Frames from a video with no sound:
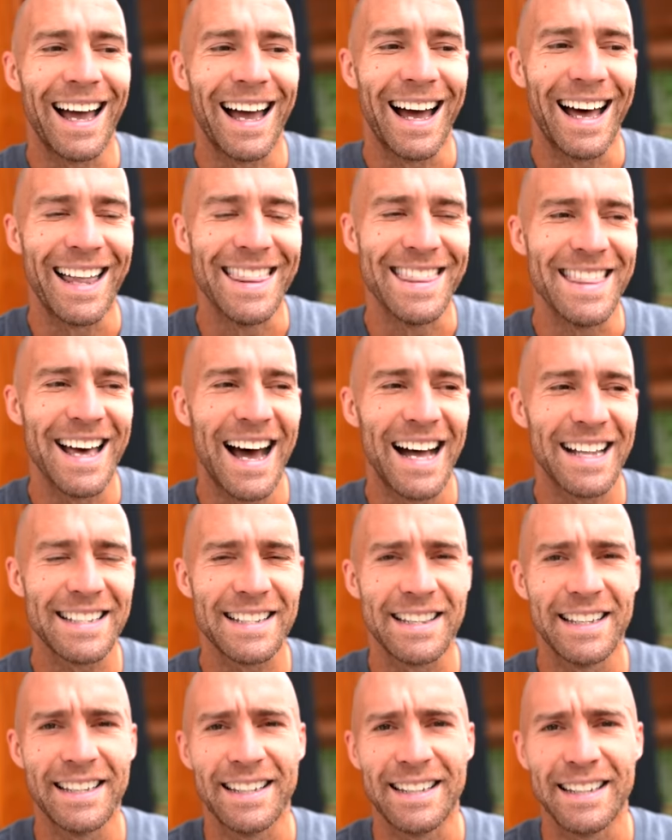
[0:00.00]
And that's
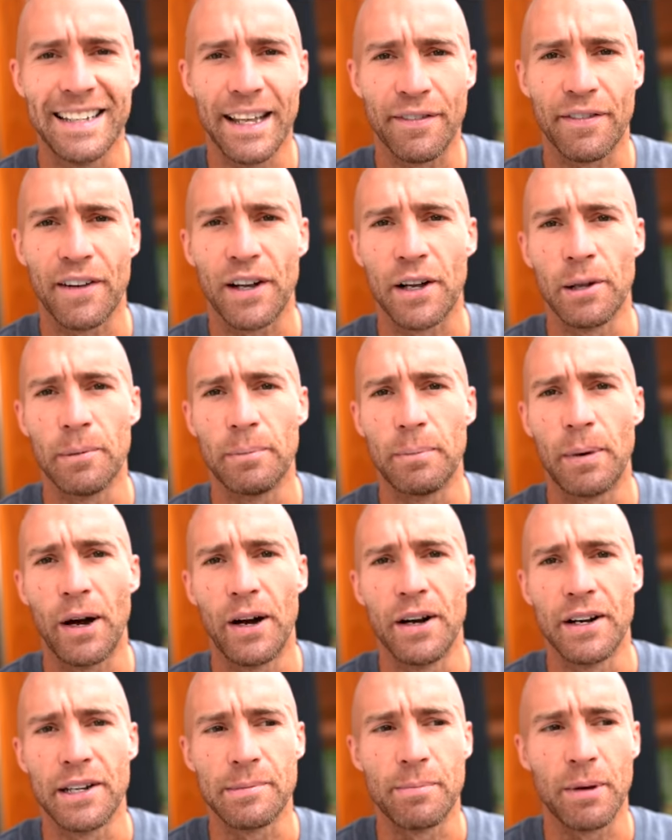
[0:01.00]
the difficult
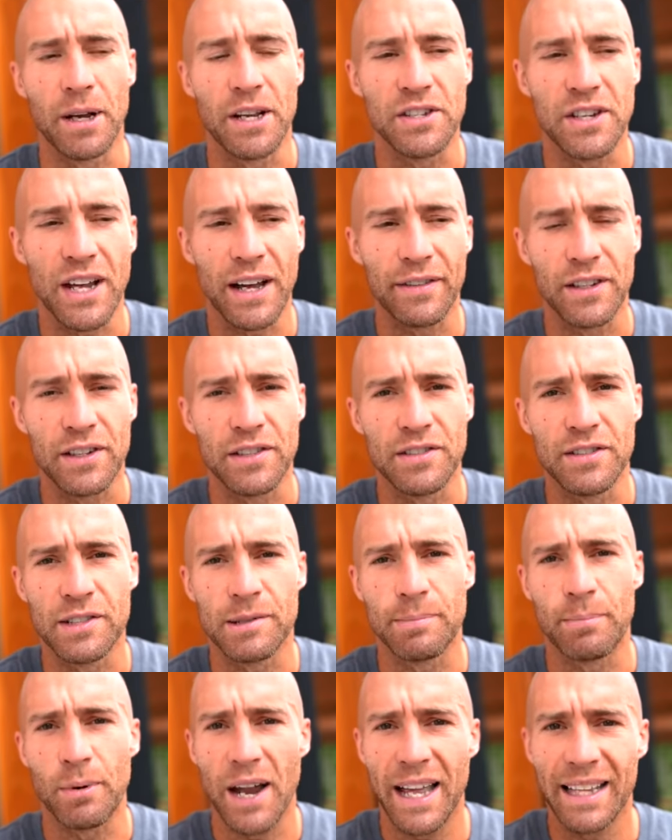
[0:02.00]
part, is because you have to
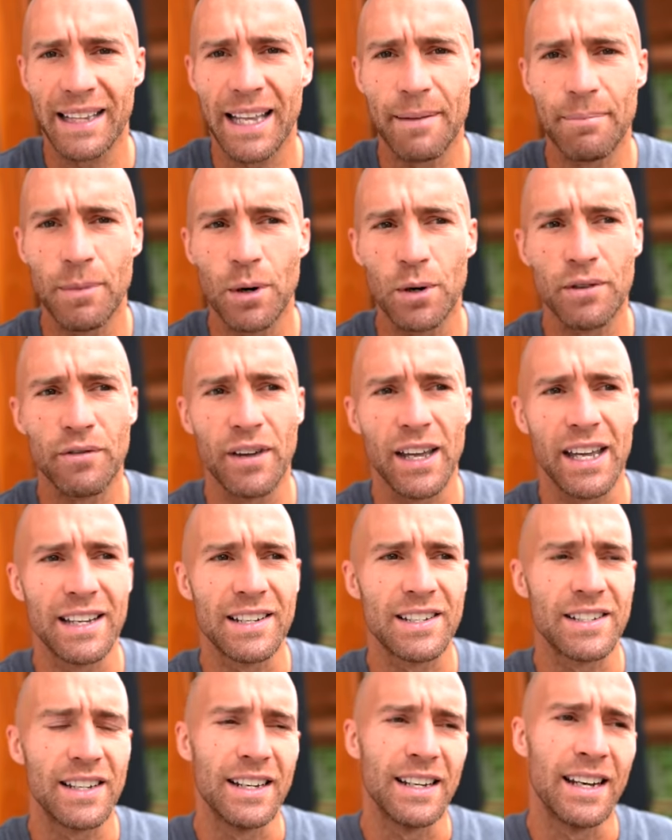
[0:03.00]
spread that
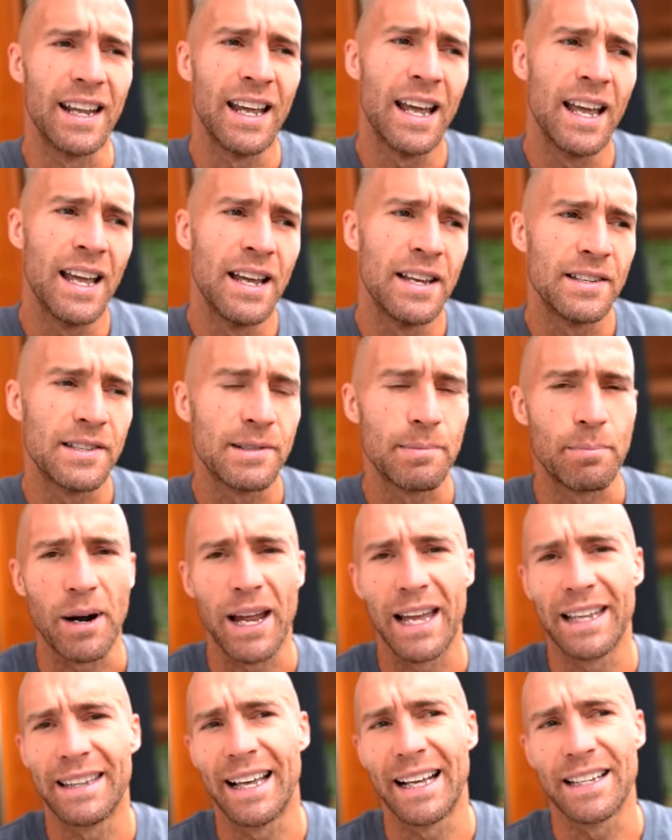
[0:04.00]
motivation,
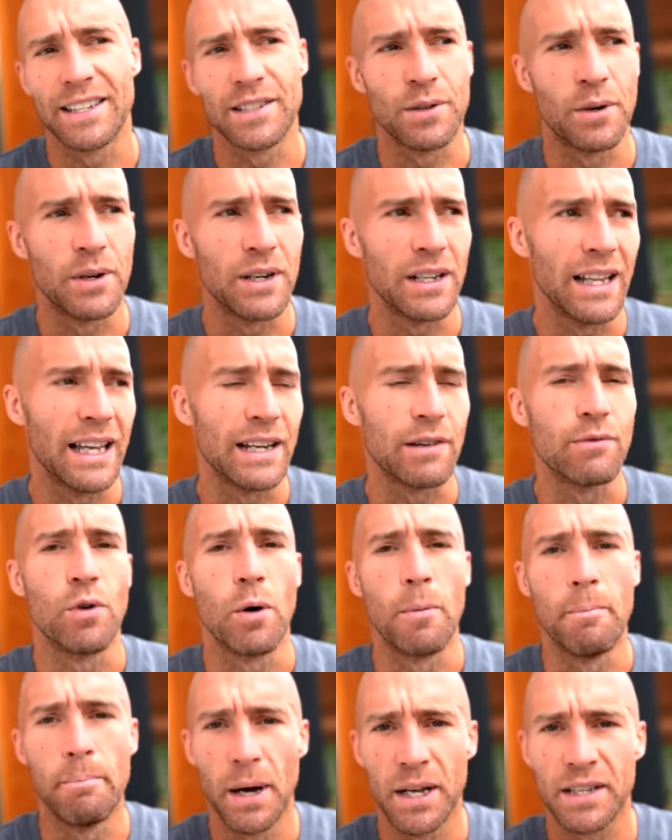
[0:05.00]
spread that sort of like
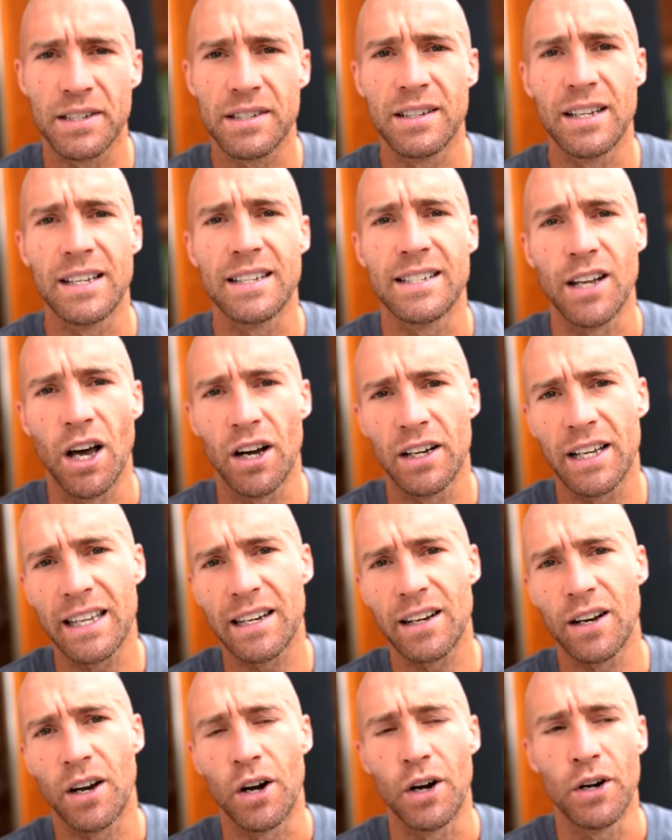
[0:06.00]
robustness, not
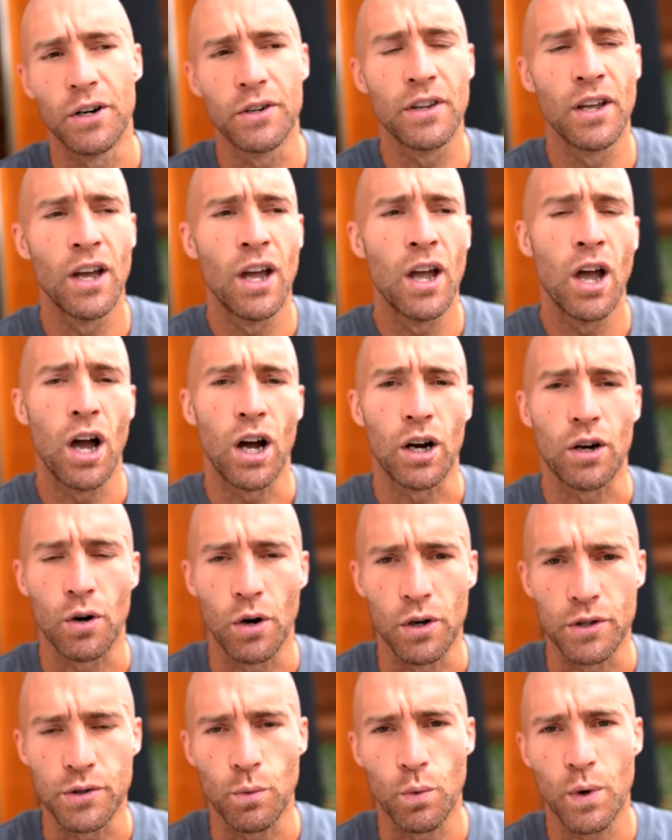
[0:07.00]
getting hurt,
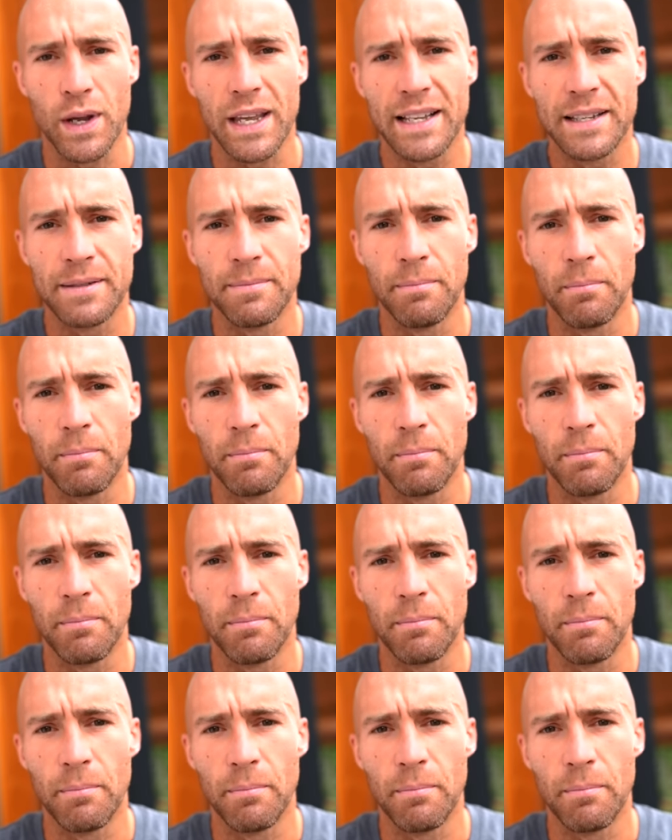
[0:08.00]
across weeks,